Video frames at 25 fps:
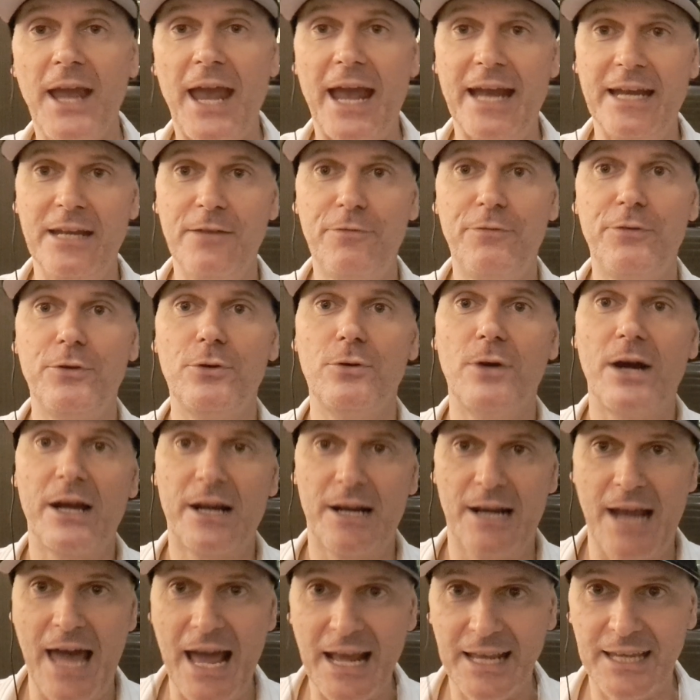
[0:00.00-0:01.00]
And if you are
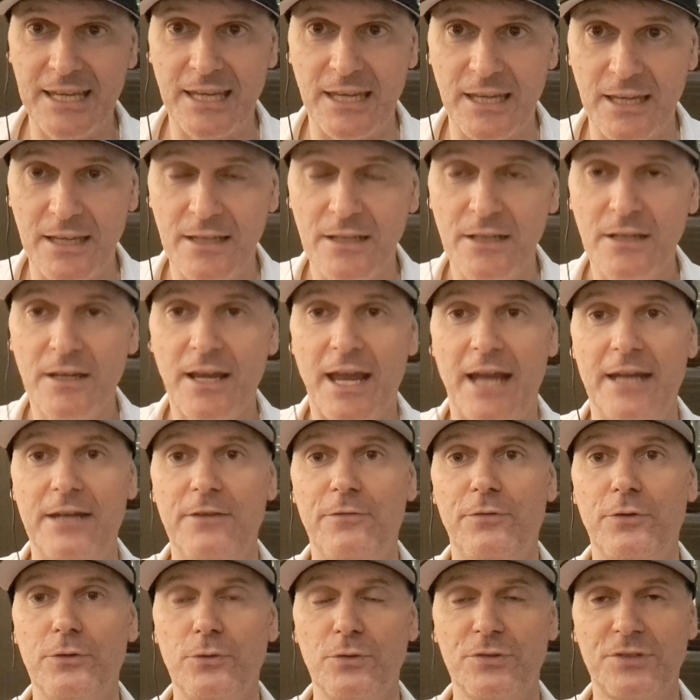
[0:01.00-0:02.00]
lucky, and
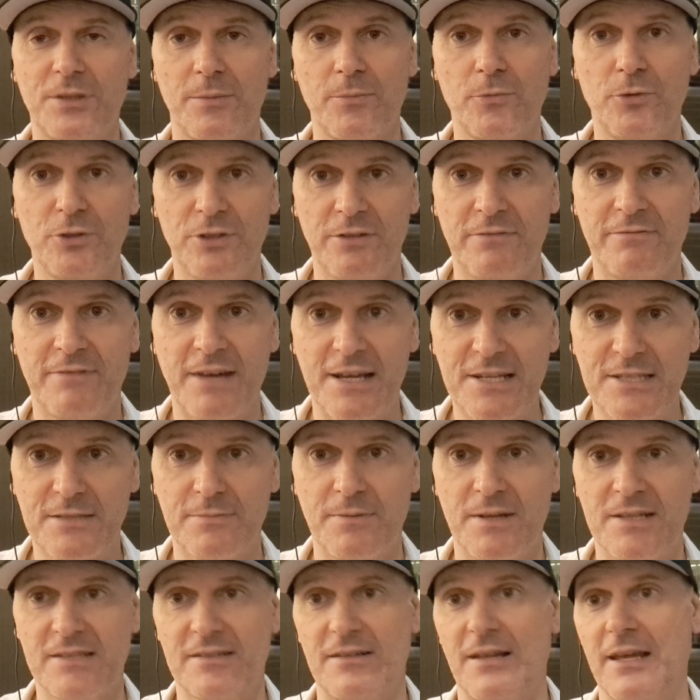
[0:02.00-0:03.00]
if you do some good
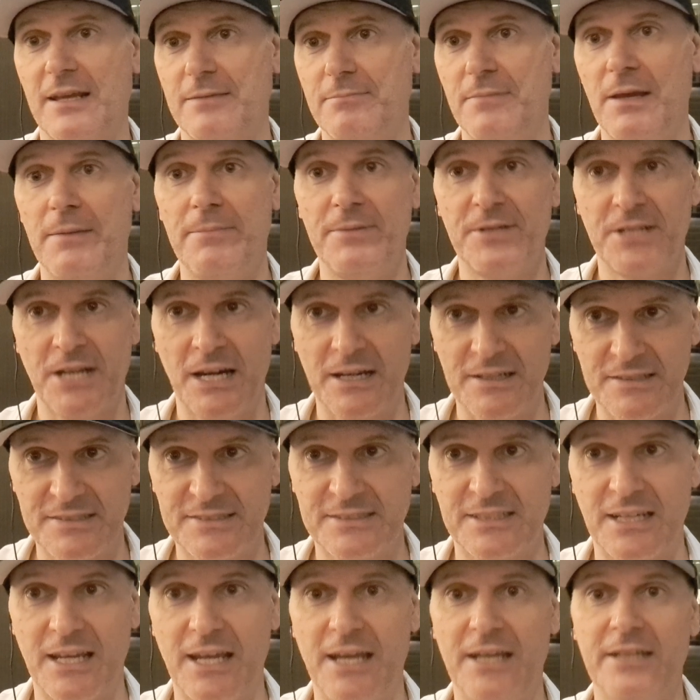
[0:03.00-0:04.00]
investments, like maybe real
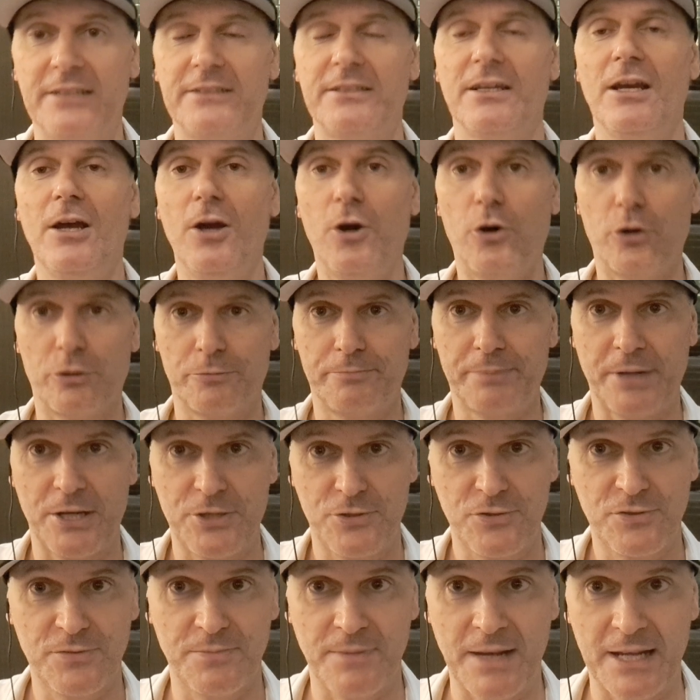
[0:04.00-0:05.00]
estate or
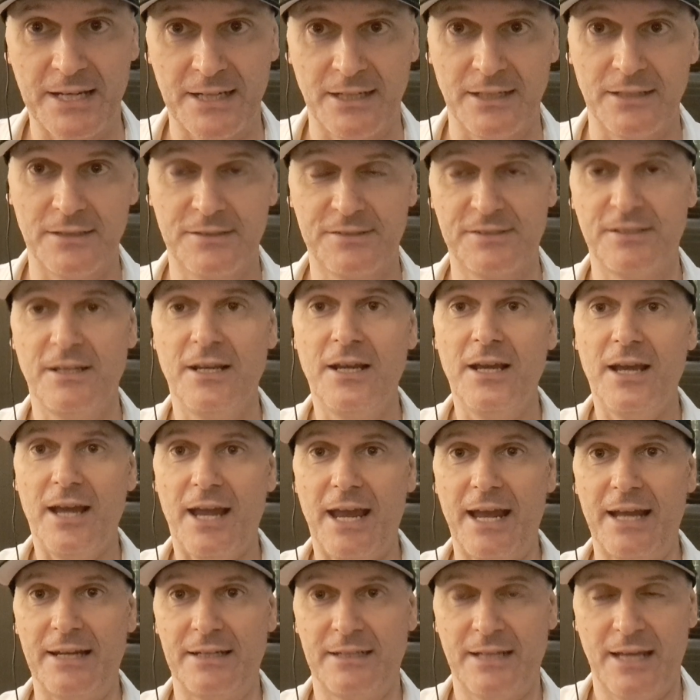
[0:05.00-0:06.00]
precious metals
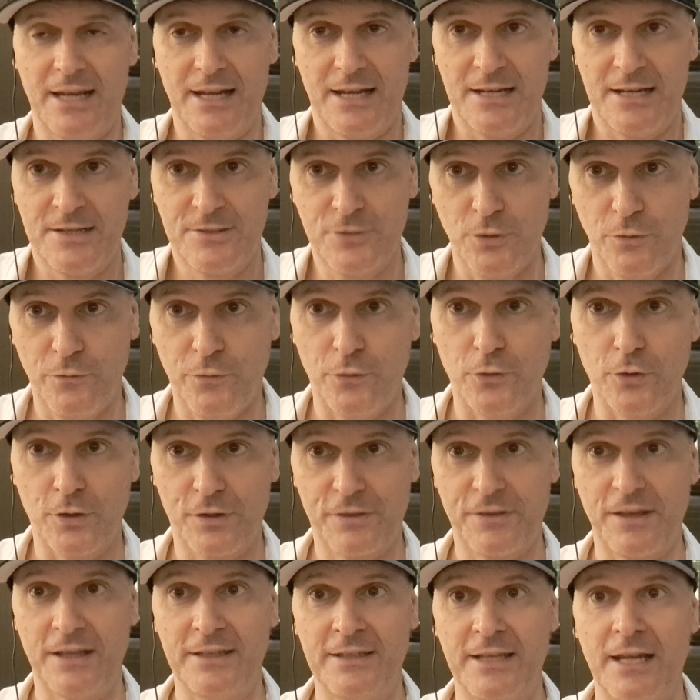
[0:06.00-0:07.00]
and so
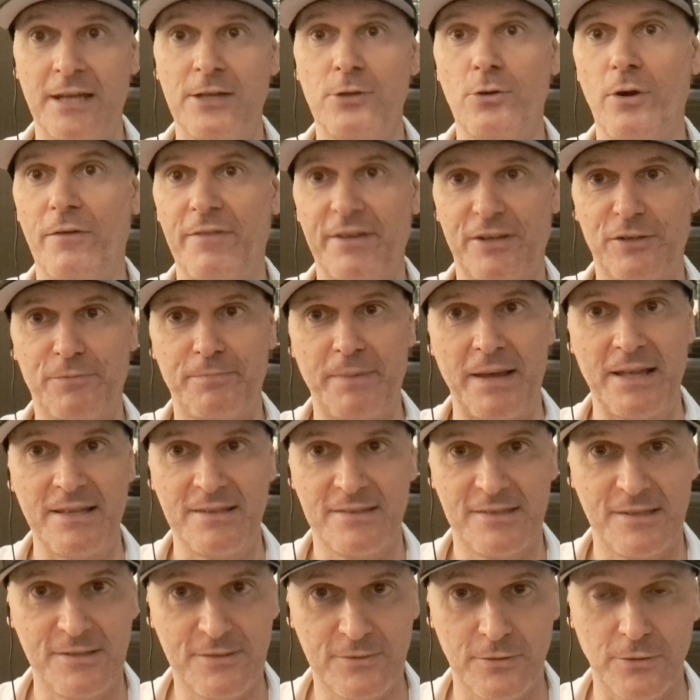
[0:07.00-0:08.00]
forth, and then you have
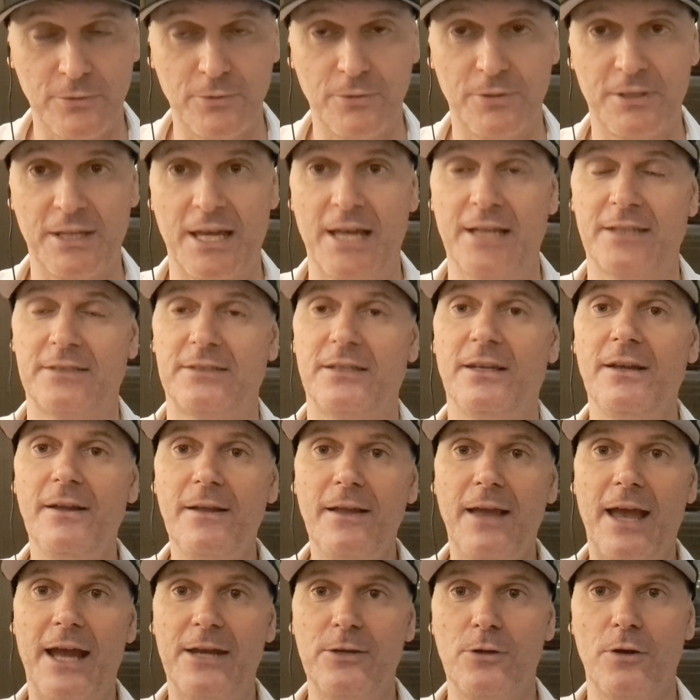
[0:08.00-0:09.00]
expenses to do that,
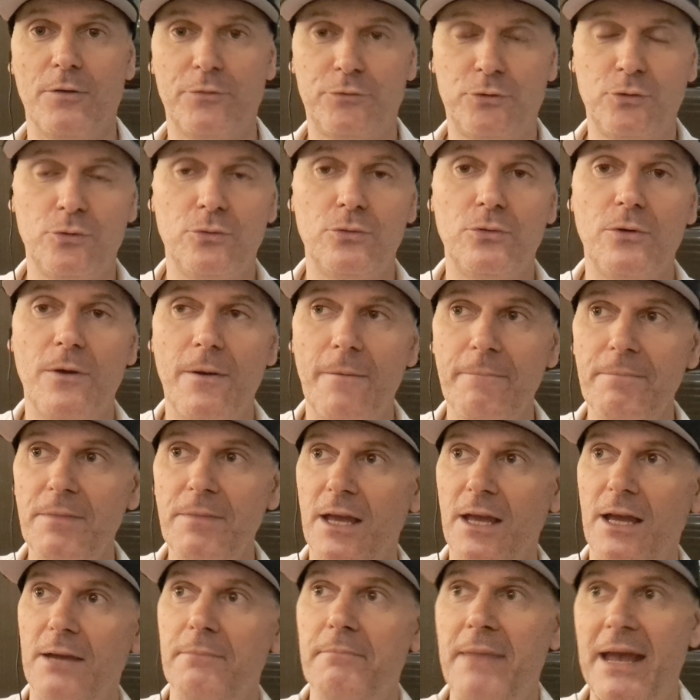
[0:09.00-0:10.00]
and you have to
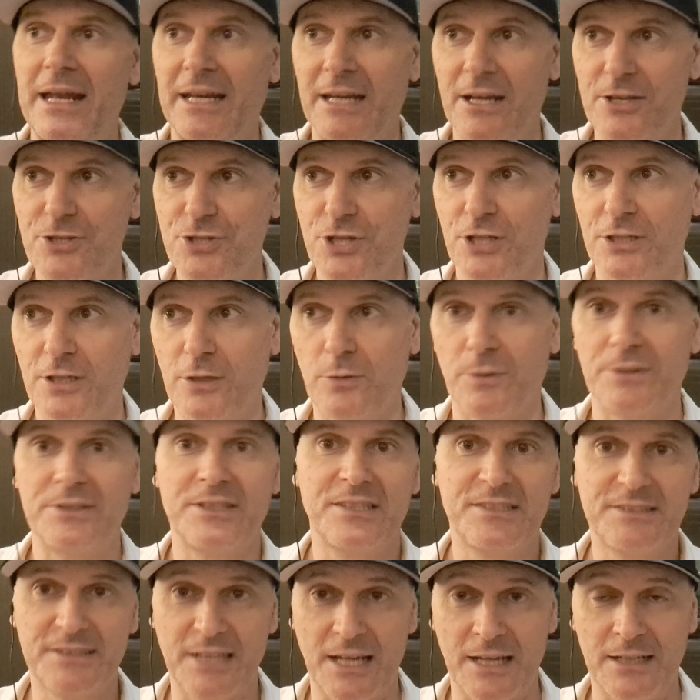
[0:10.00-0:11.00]
manage it, to
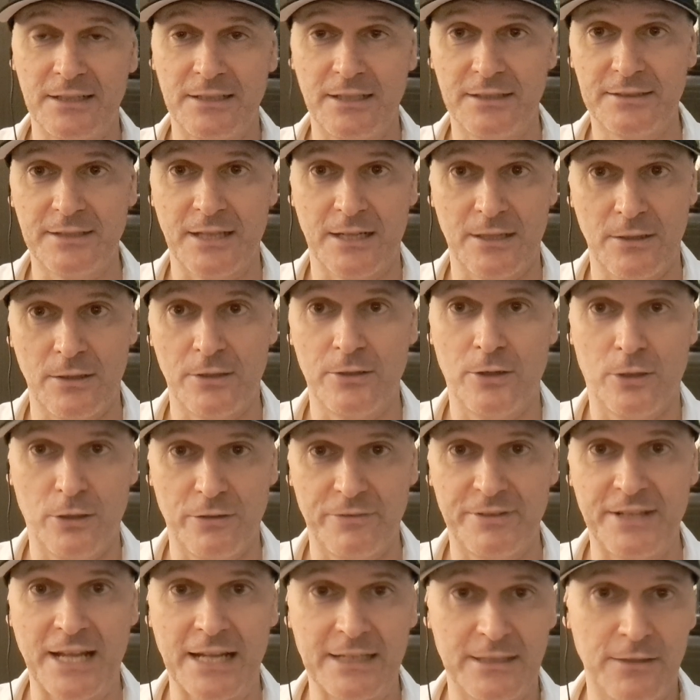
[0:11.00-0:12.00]
understand it, and all
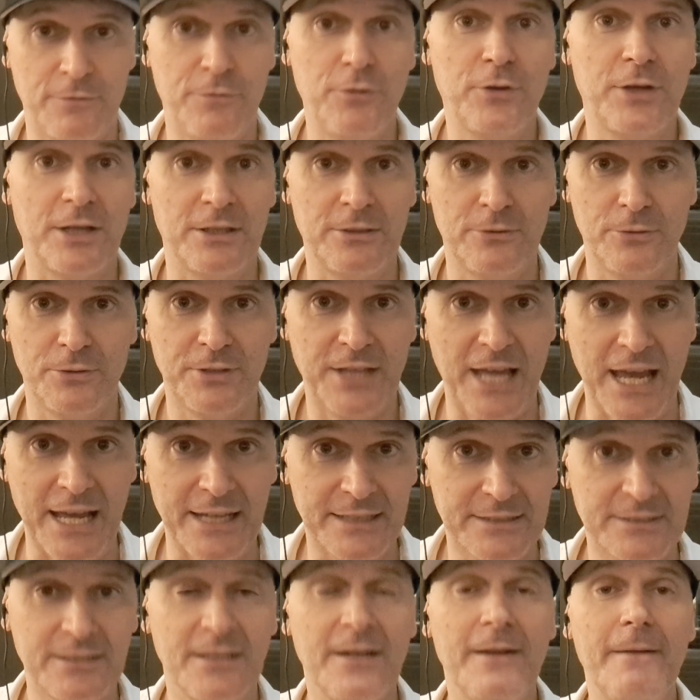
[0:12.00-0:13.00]
of that, if you can do
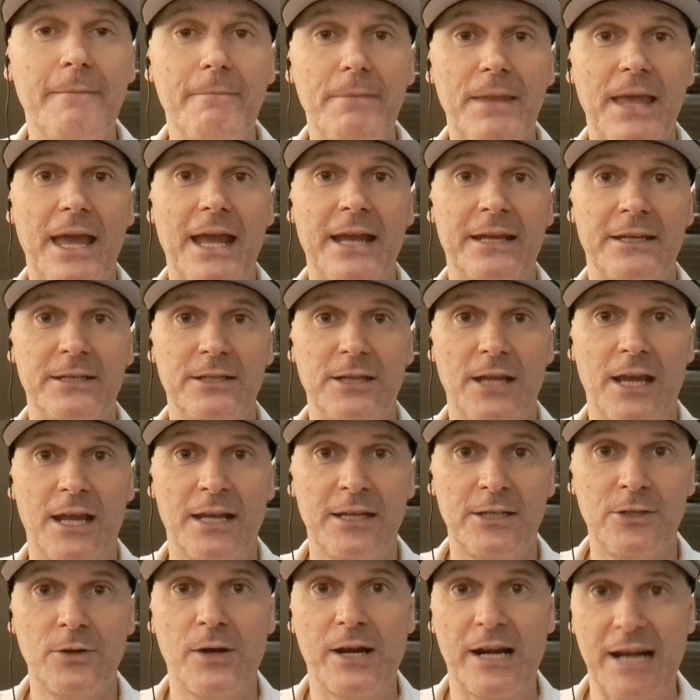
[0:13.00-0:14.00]
that,
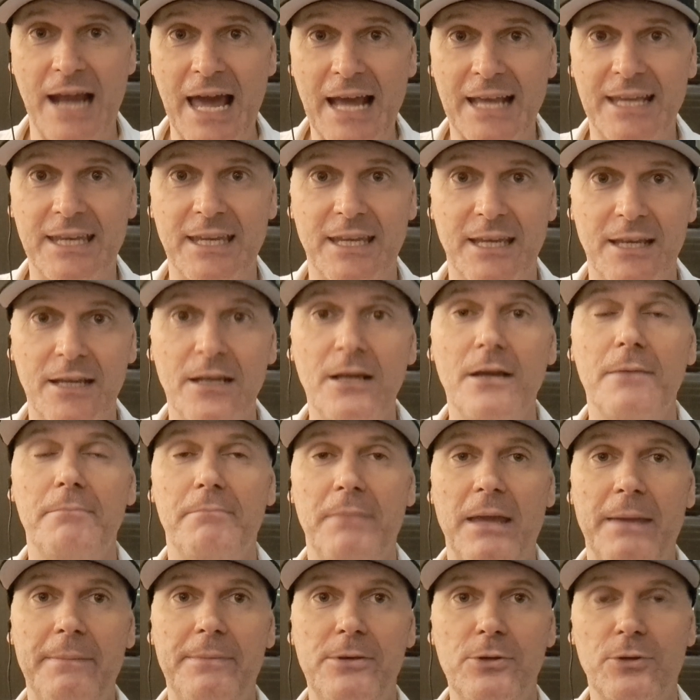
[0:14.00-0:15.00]
and you are lucky,
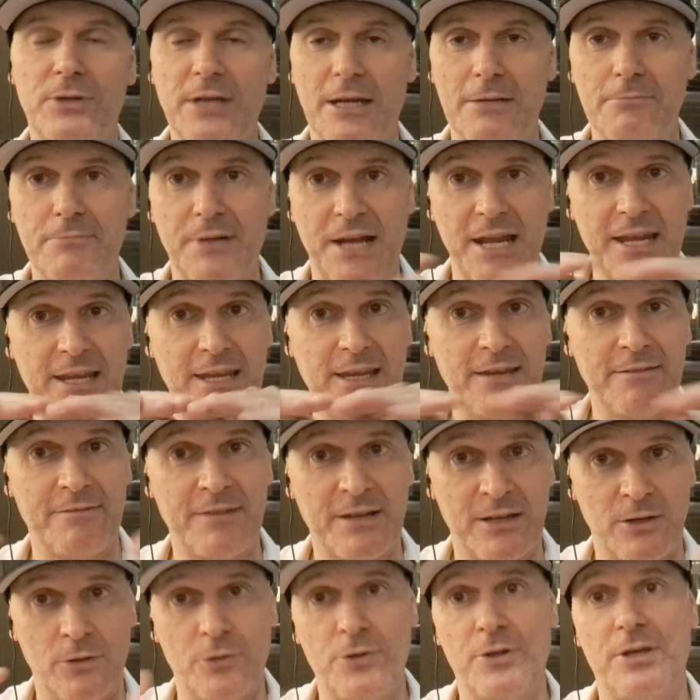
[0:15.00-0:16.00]
maybe you can break
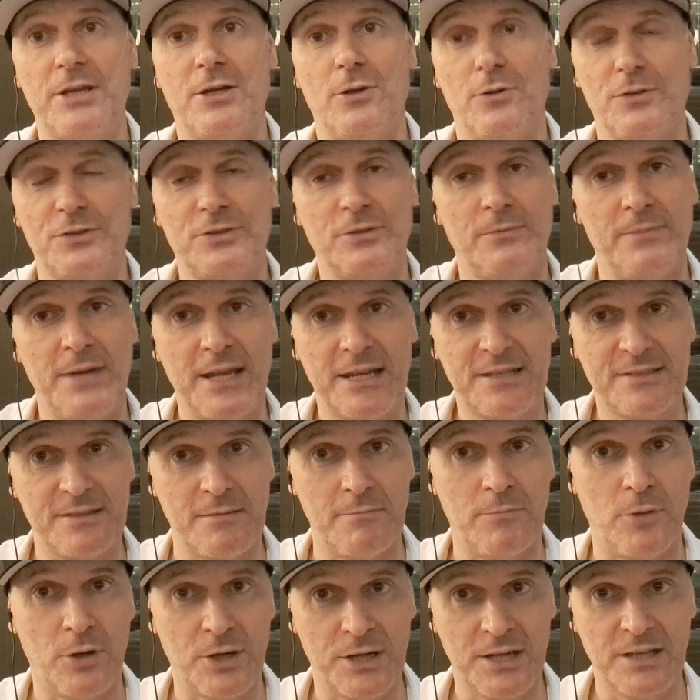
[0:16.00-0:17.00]
even, or you can also make
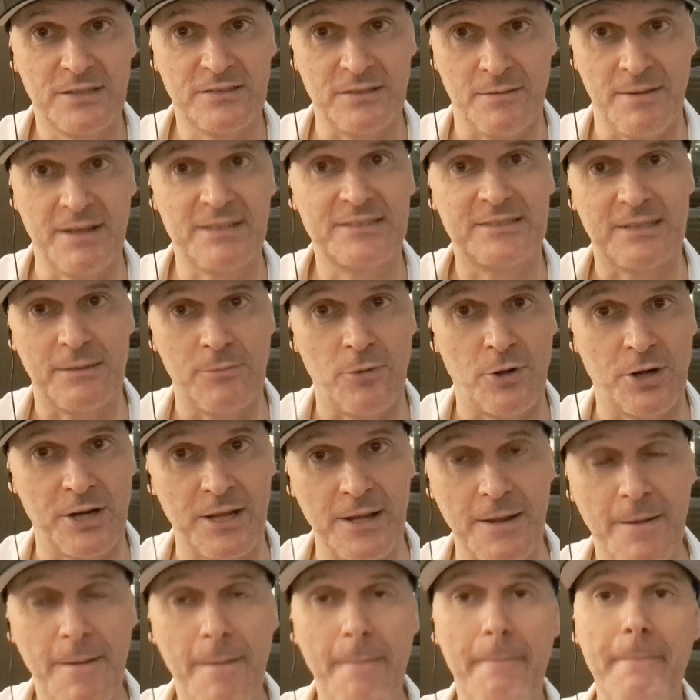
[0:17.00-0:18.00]
some money, some extra
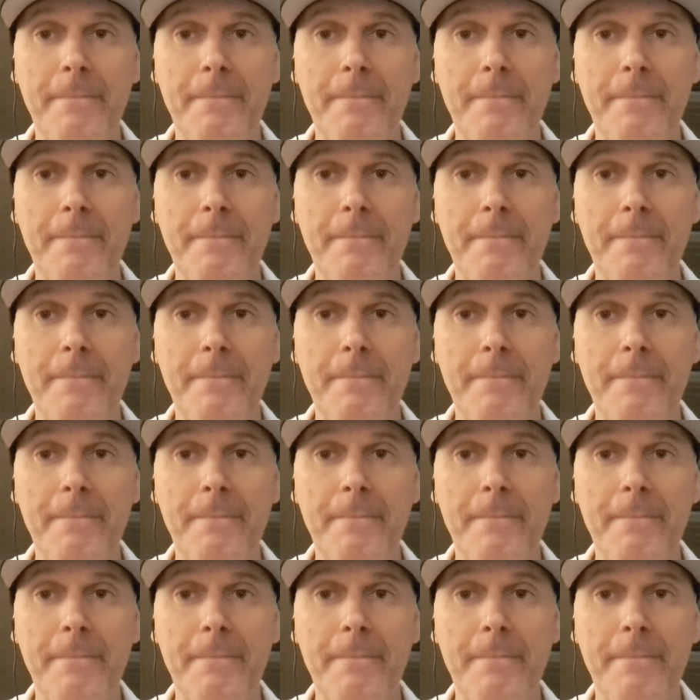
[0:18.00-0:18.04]
money.